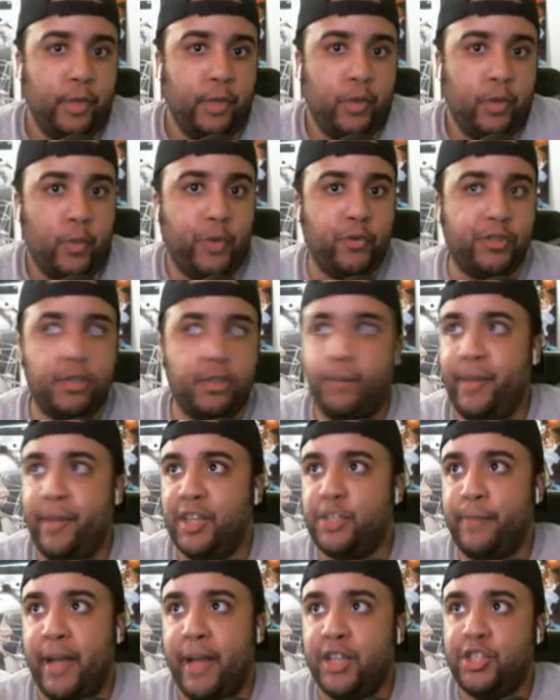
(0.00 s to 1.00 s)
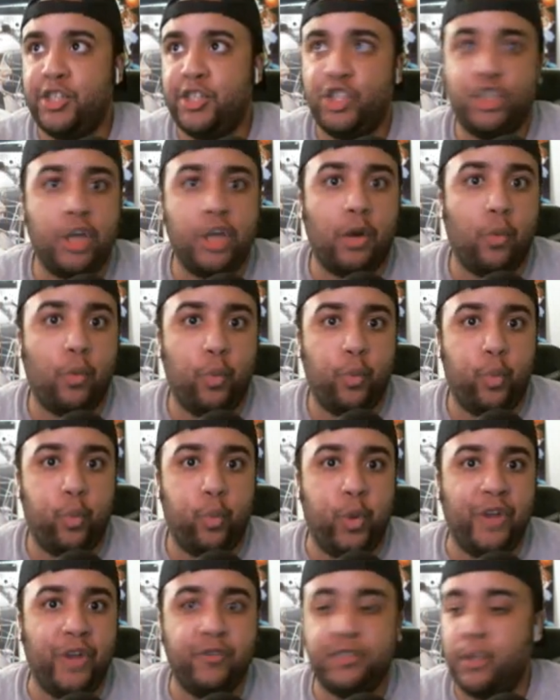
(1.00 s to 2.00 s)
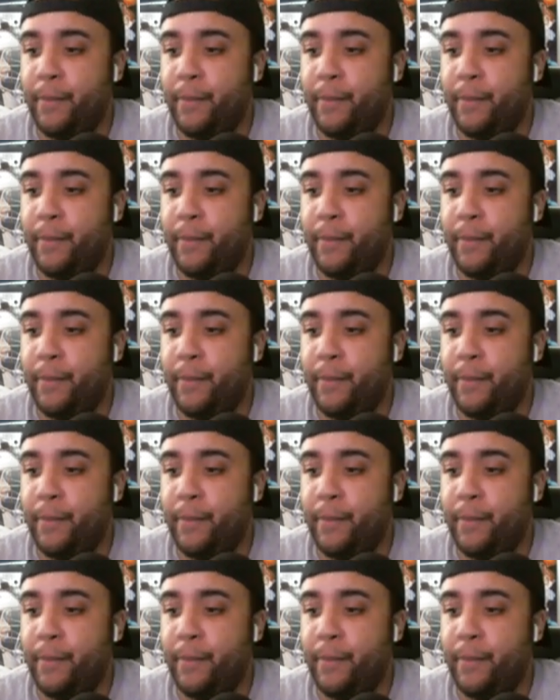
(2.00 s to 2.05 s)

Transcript: which was the best match of the show, which was the